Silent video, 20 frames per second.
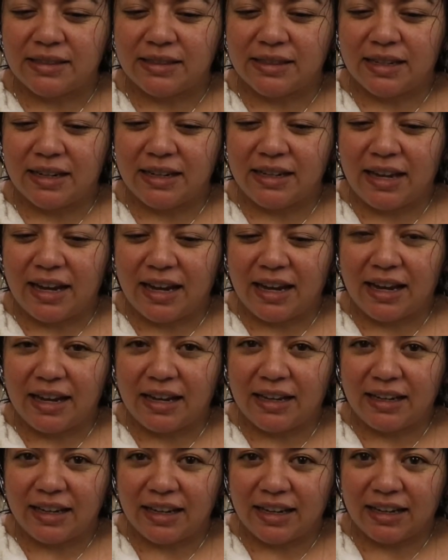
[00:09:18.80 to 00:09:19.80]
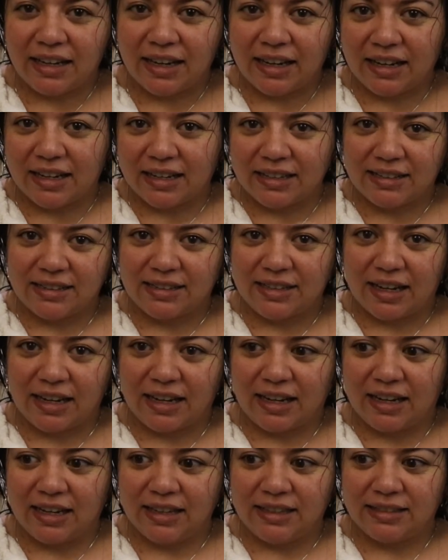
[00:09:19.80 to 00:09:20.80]
That I can in like a
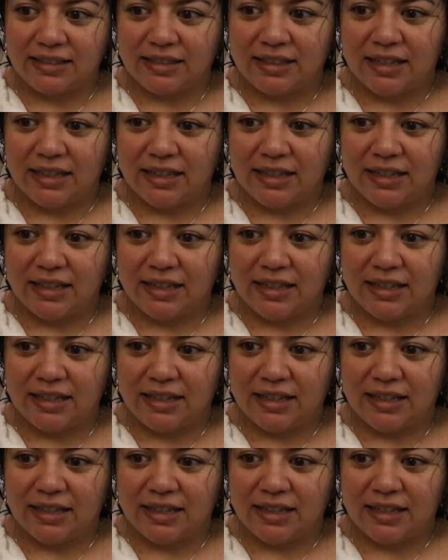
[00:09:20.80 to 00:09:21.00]
second,